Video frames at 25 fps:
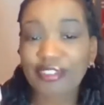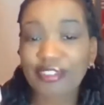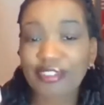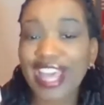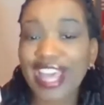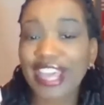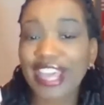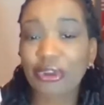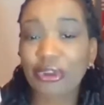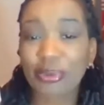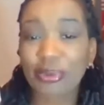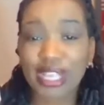
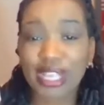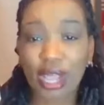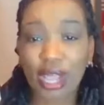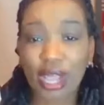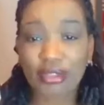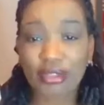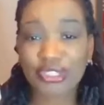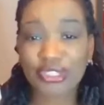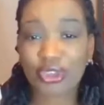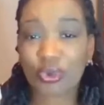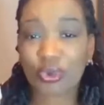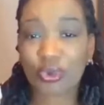Flattery
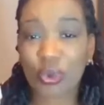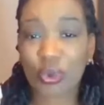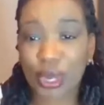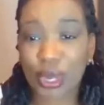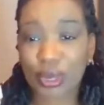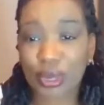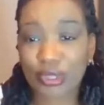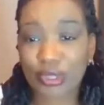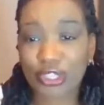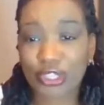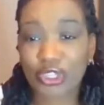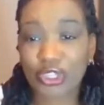also
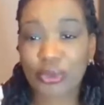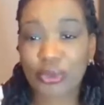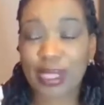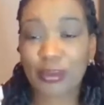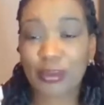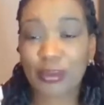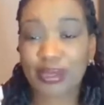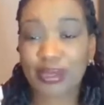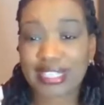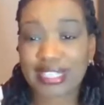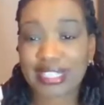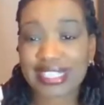works. So you
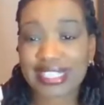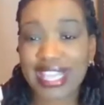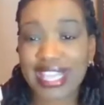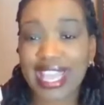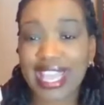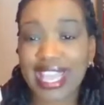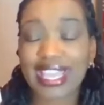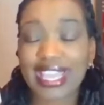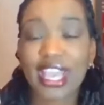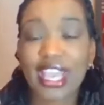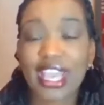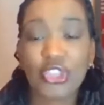may want to
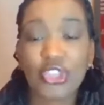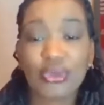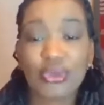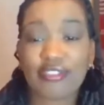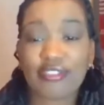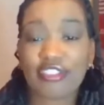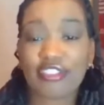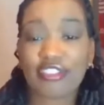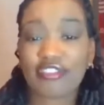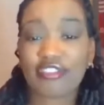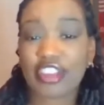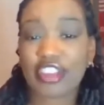say,
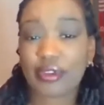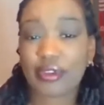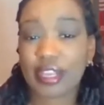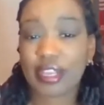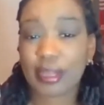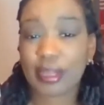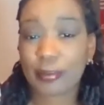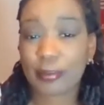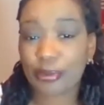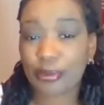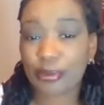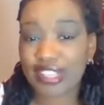you have a
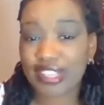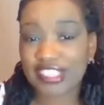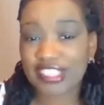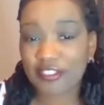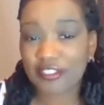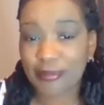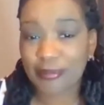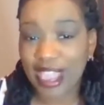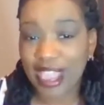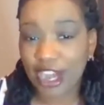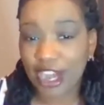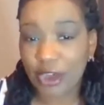very
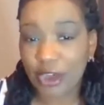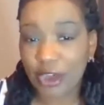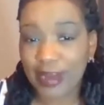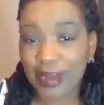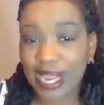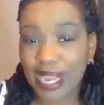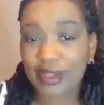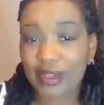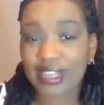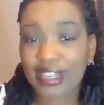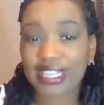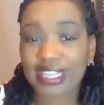impressive
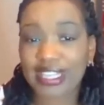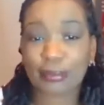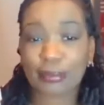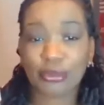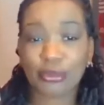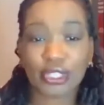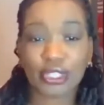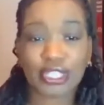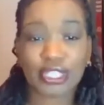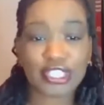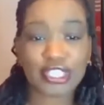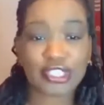background and
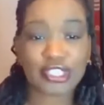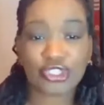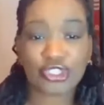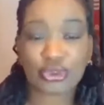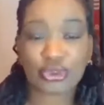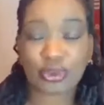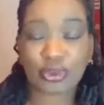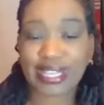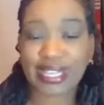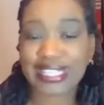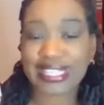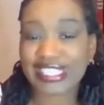I'm looking to
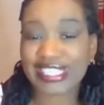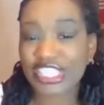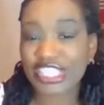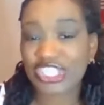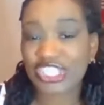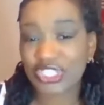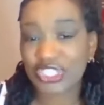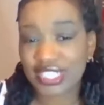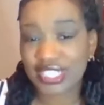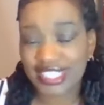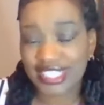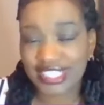
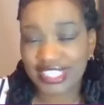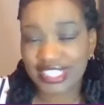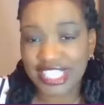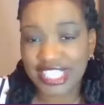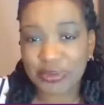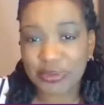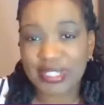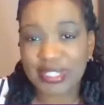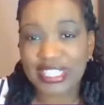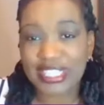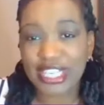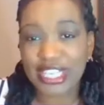transition into
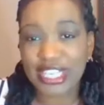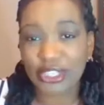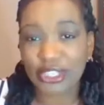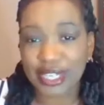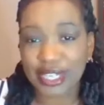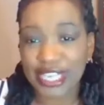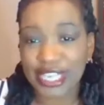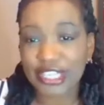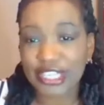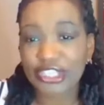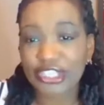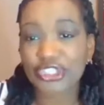this
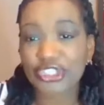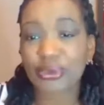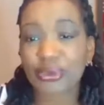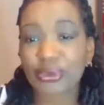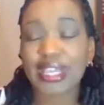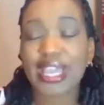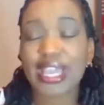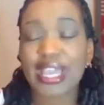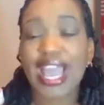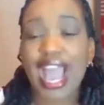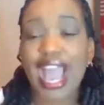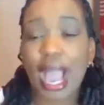particular
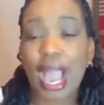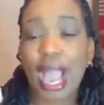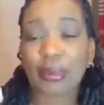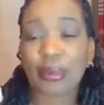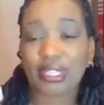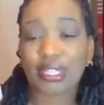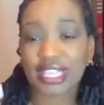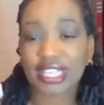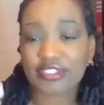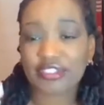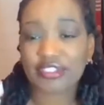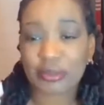industry. I
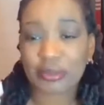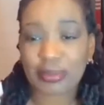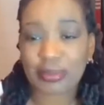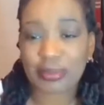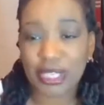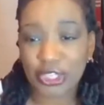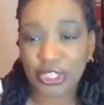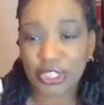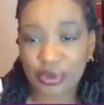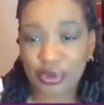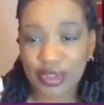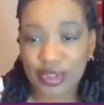would love to
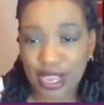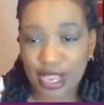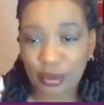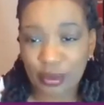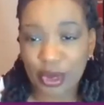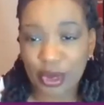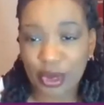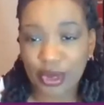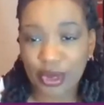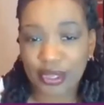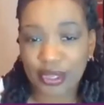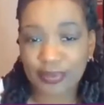be in your
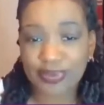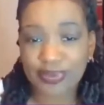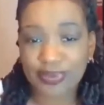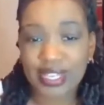network.